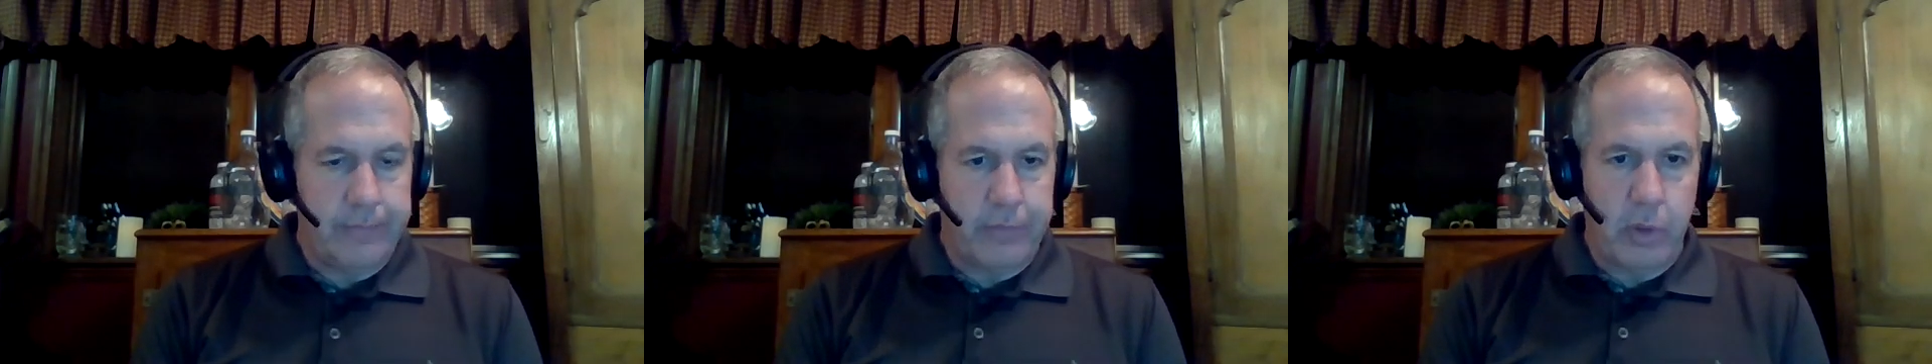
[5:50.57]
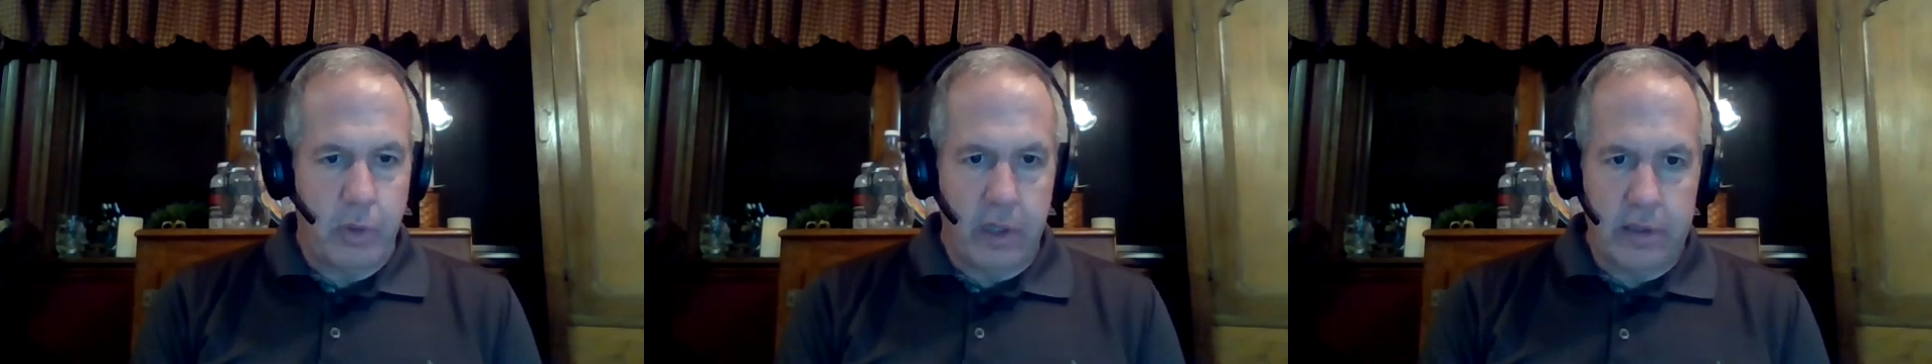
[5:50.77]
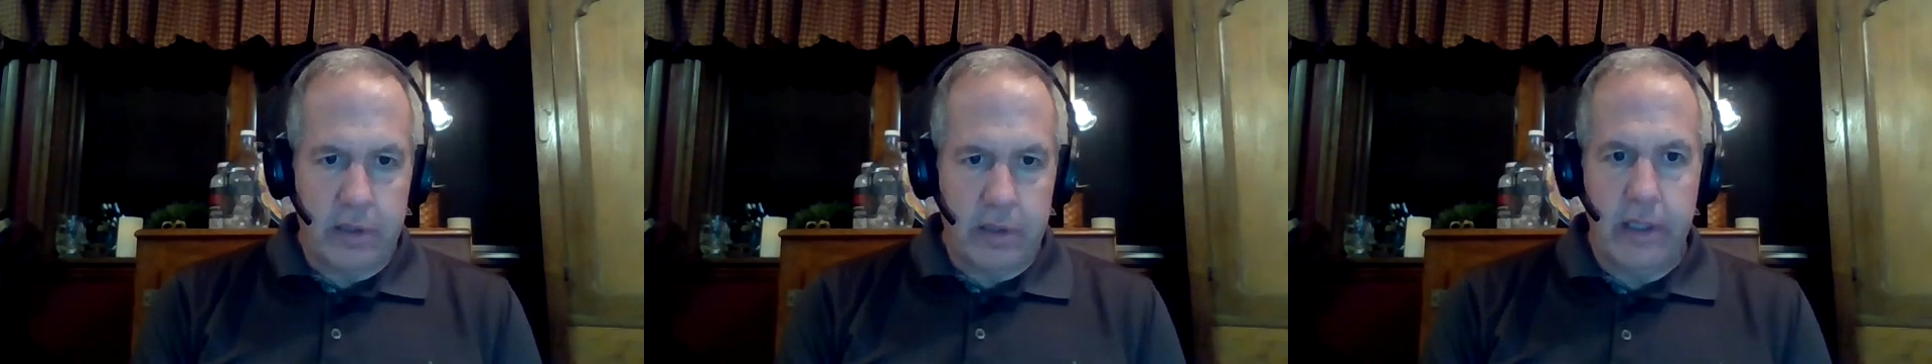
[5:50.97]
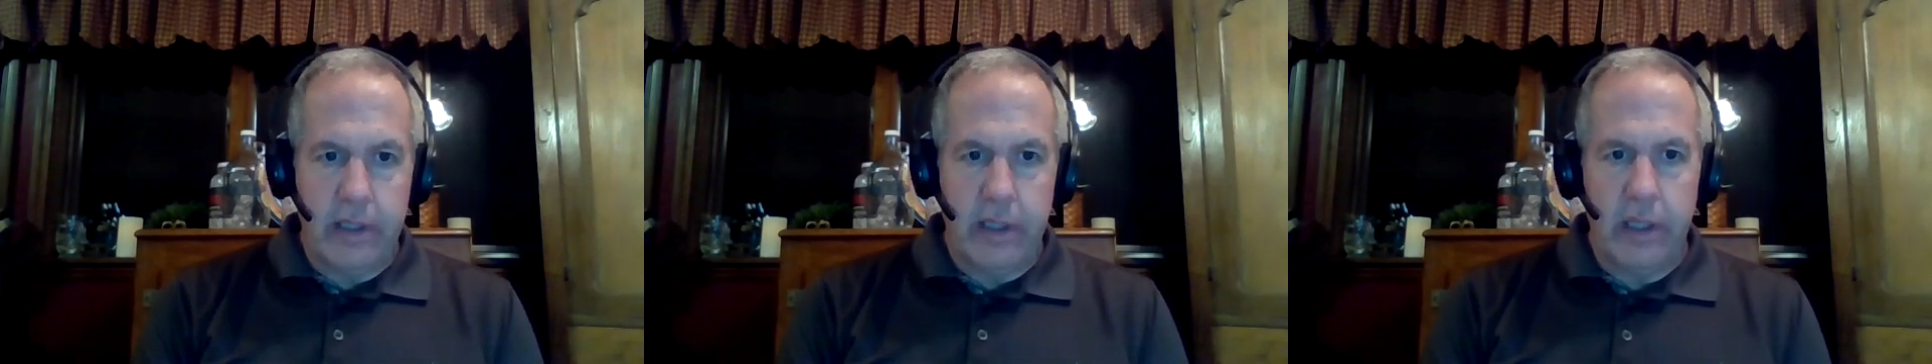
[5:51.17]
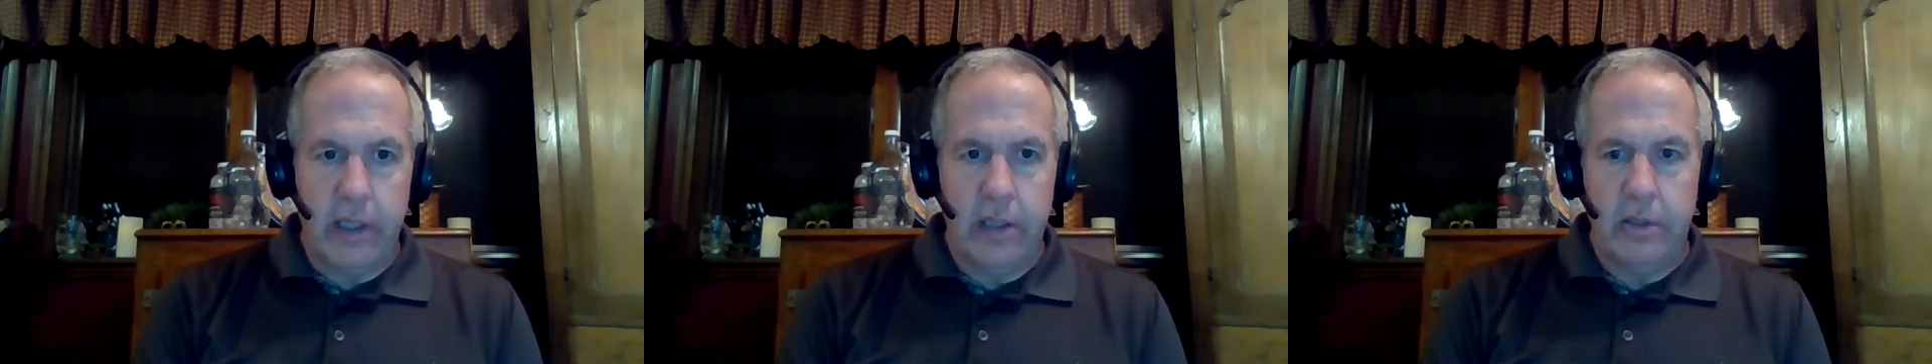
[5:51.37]

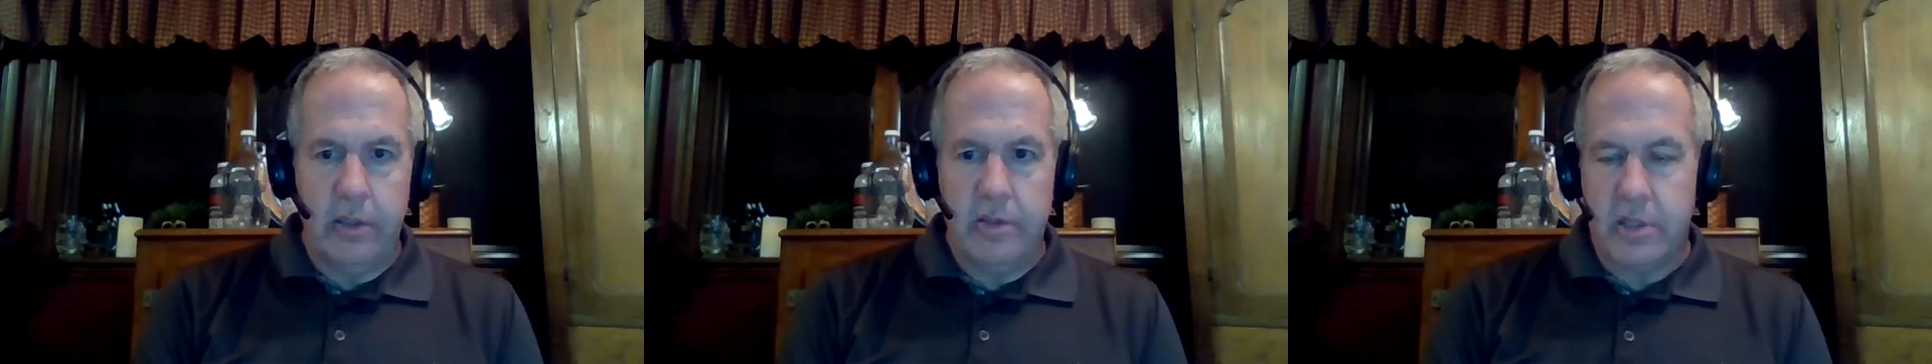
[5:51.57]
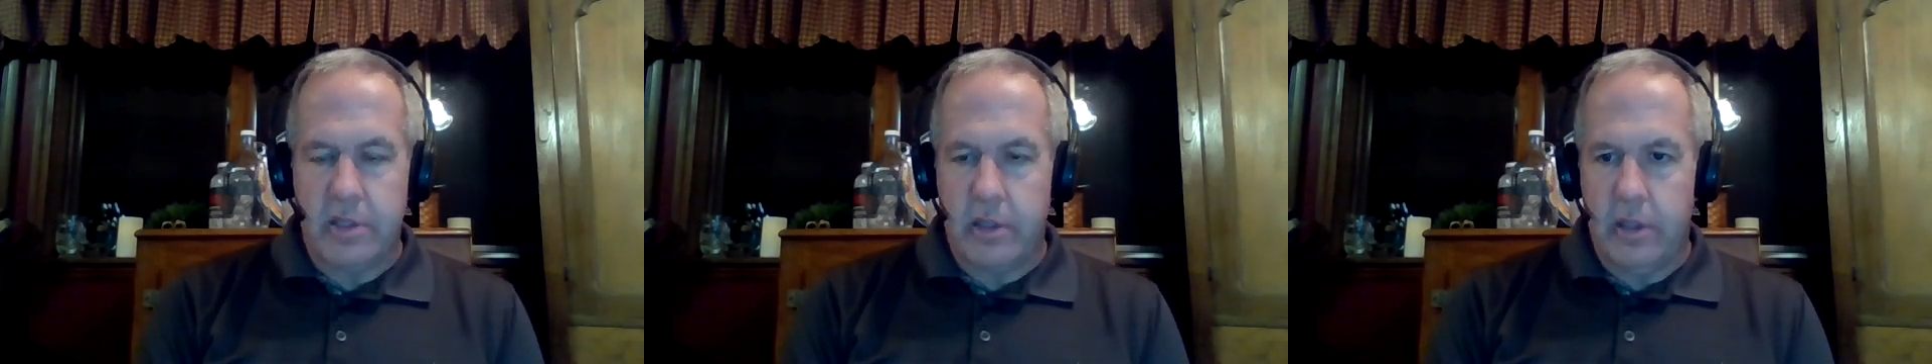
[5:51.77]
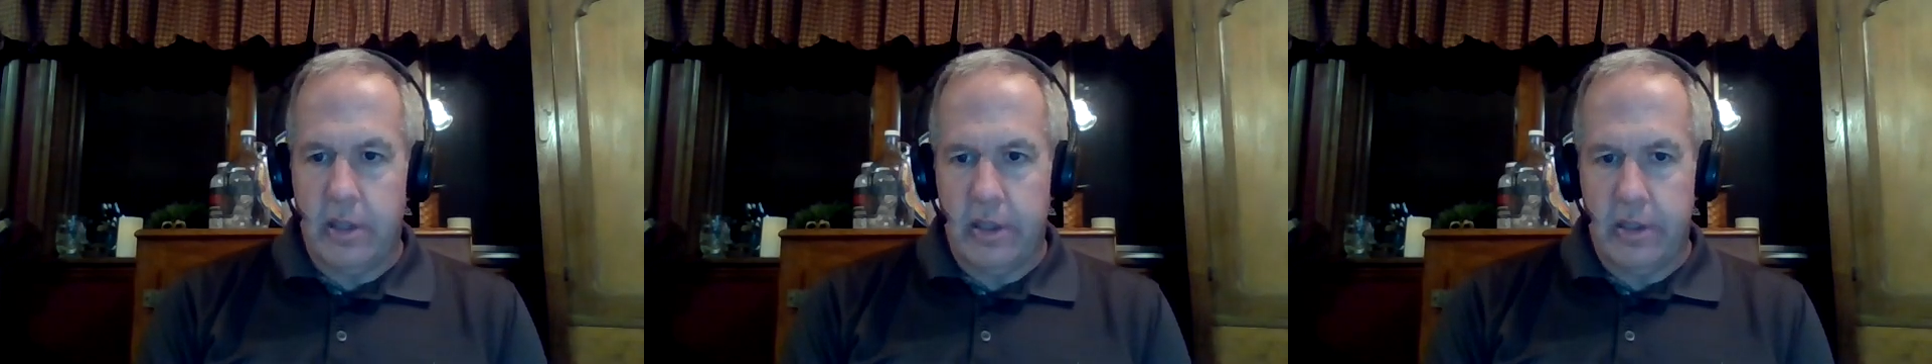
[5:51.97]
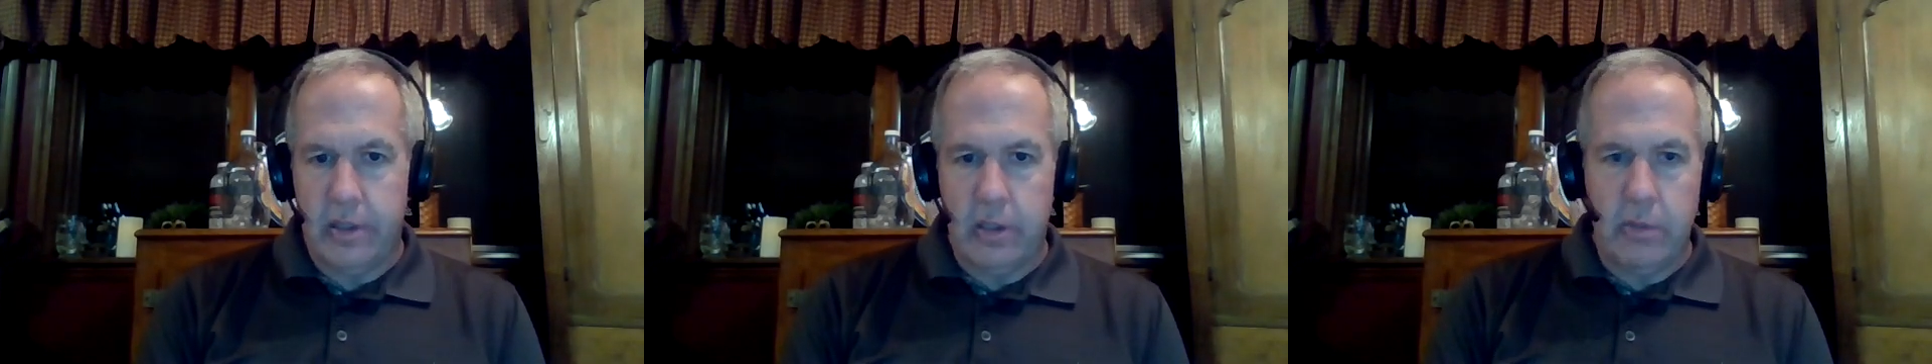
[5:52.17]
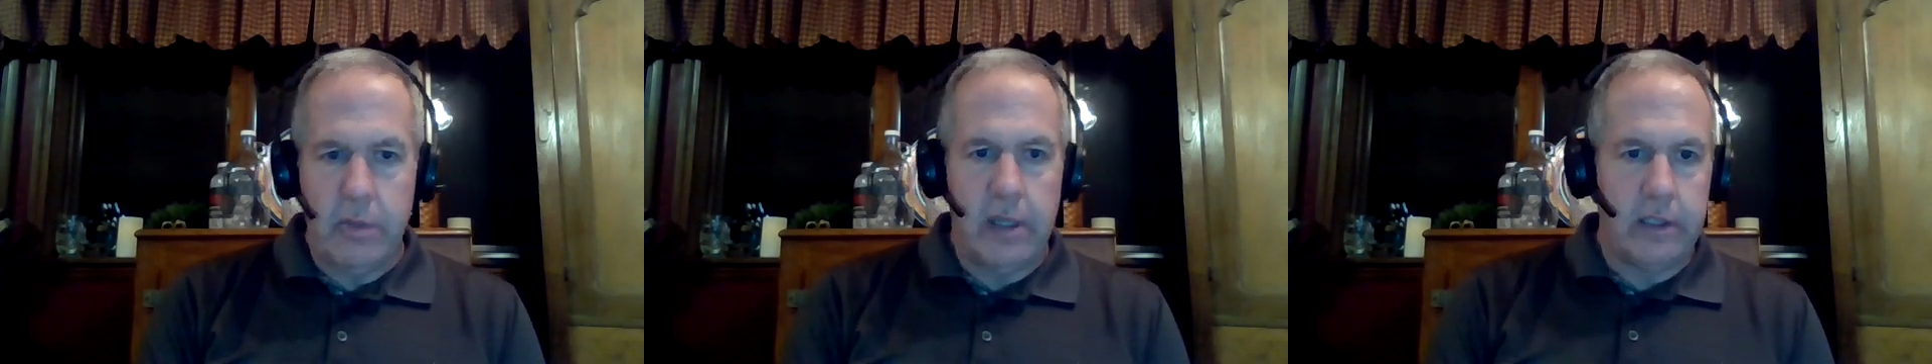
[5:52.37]
quickly and
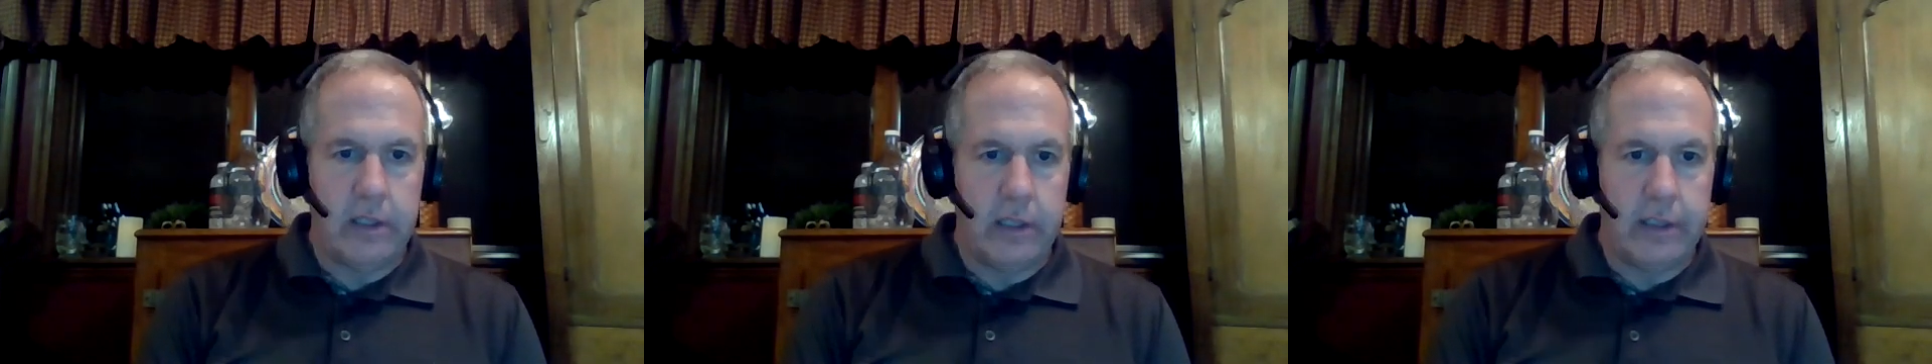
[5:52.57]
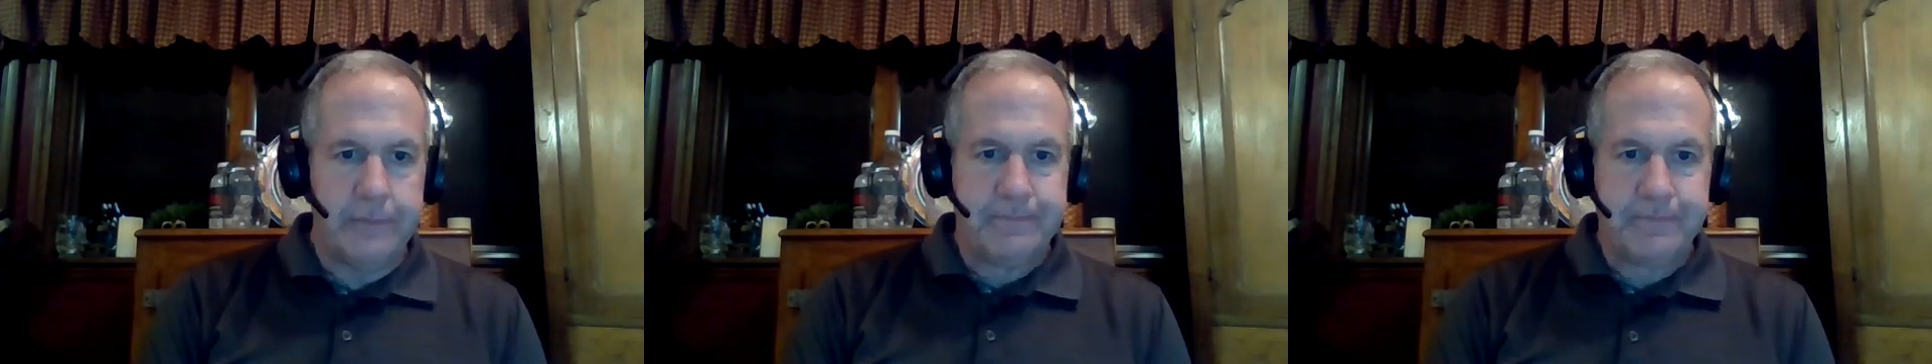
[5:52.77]
humanely.